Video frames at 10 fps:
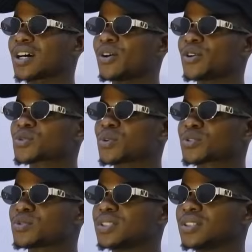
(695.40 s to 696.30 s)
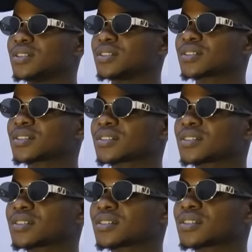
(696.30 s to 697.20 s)
How was work today?
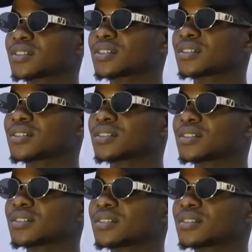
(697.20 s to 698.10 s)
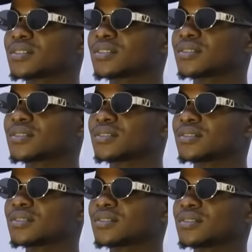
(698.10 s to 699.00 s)
As usual.
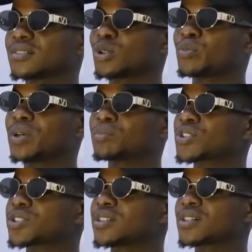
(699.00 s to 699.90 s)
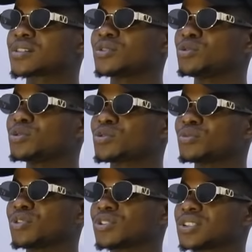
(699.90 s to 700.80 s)
Hope I'm not stressing you too
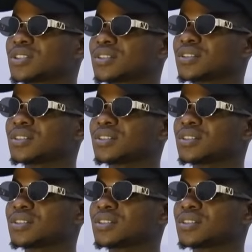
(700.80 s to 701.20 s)
much.